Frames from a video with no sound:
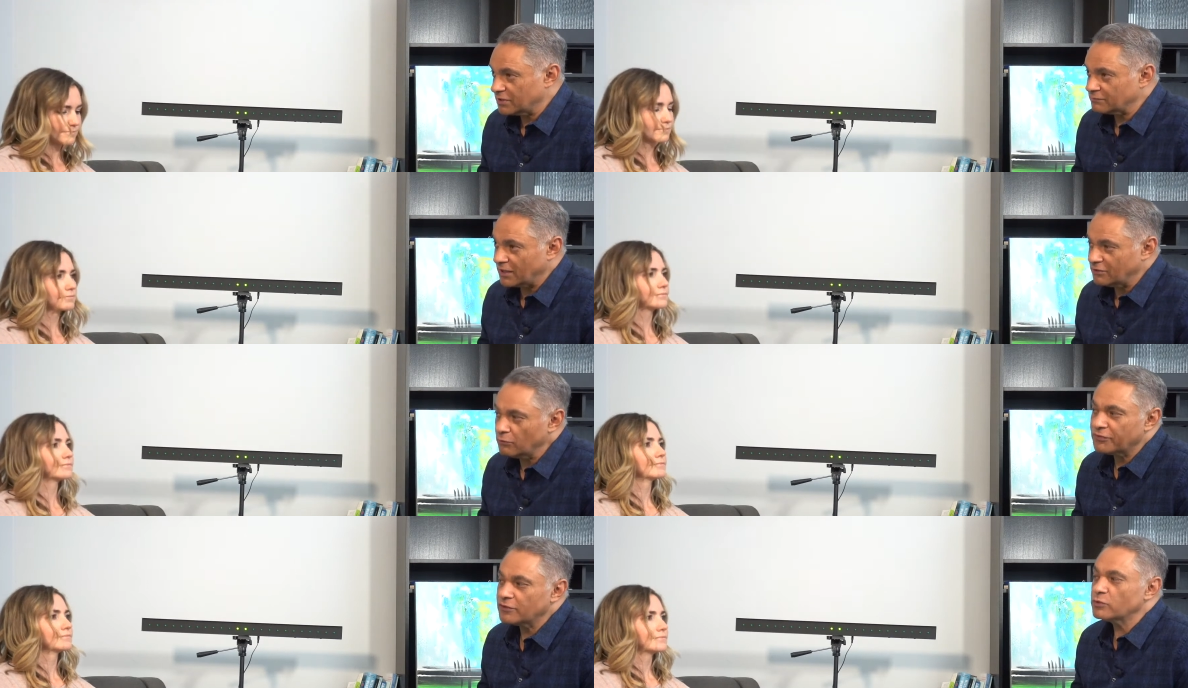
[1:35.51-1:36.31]
Speaker 1: but I
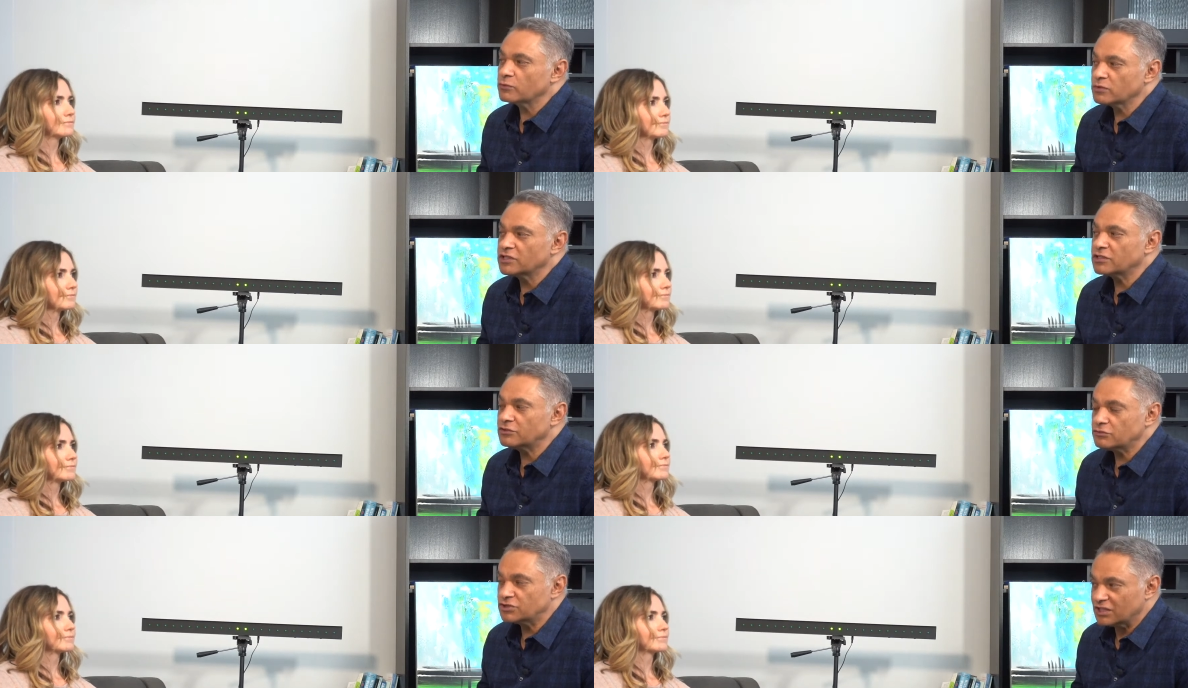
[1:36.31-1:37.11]
don't think we really
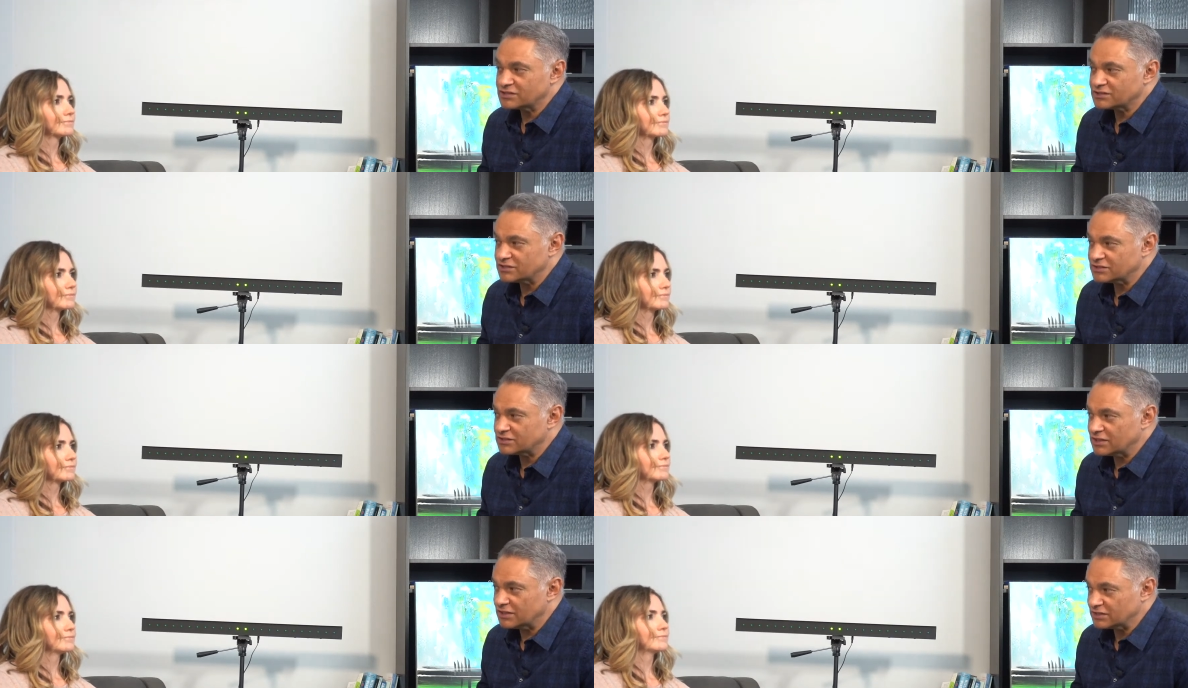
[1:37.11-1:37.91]
do
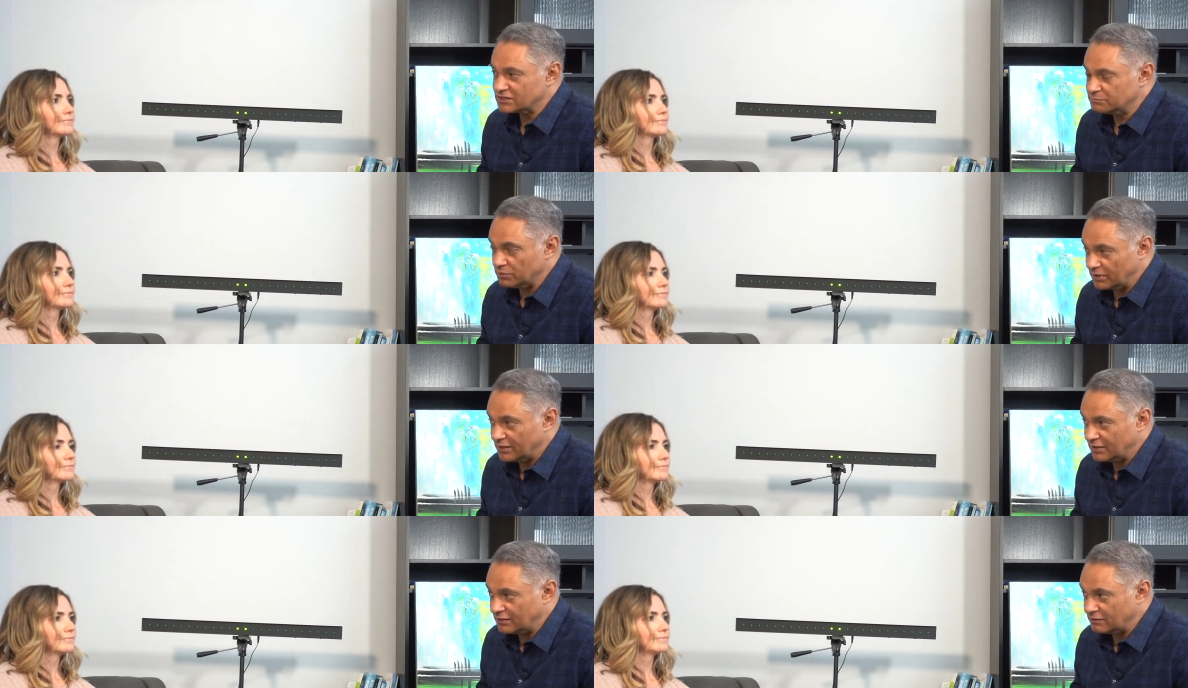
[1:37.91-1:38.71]
justice in
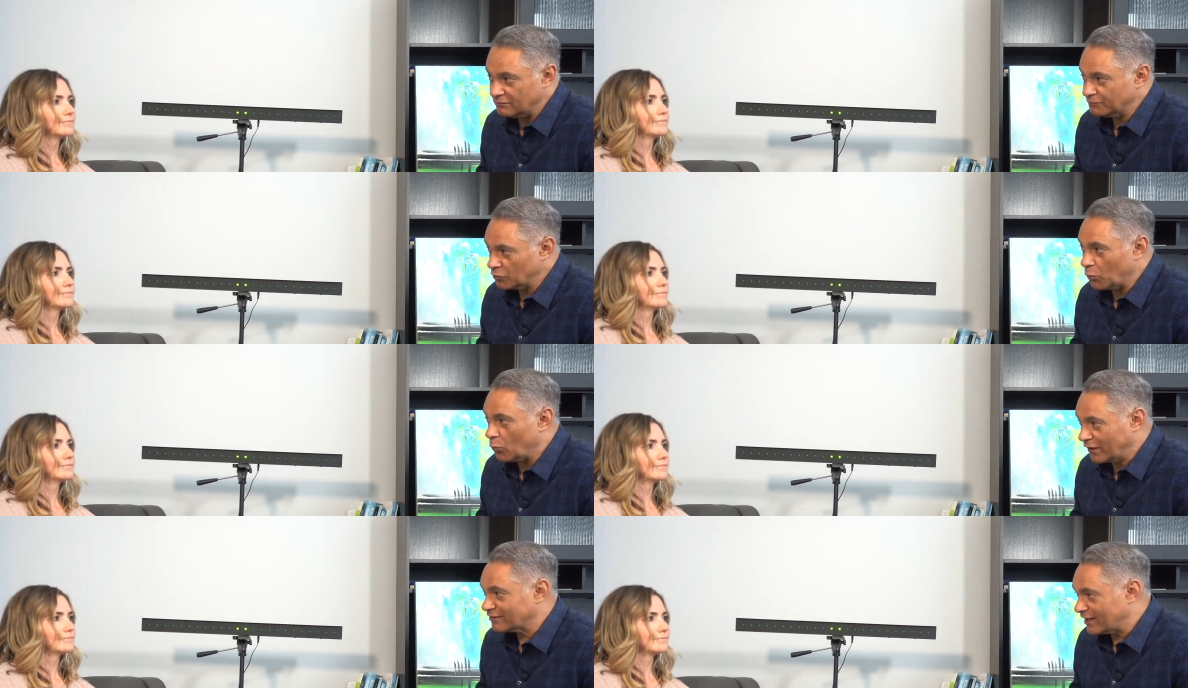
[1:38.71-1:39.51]
explaining
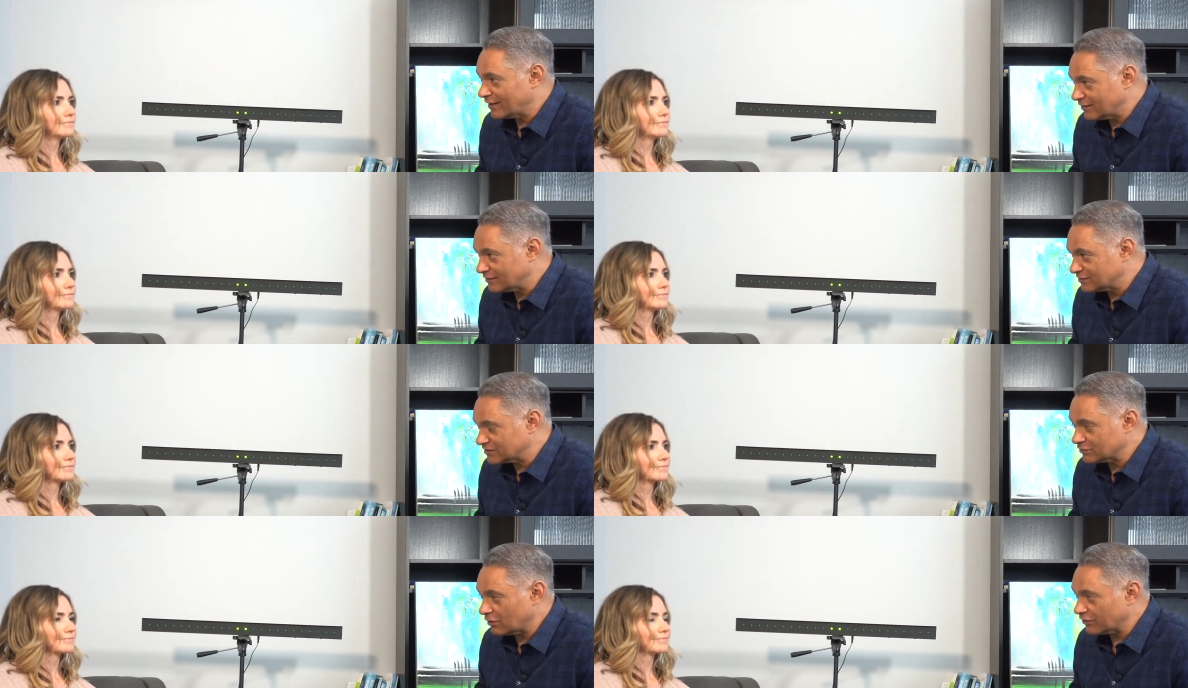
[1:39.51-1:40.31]
what that is. So I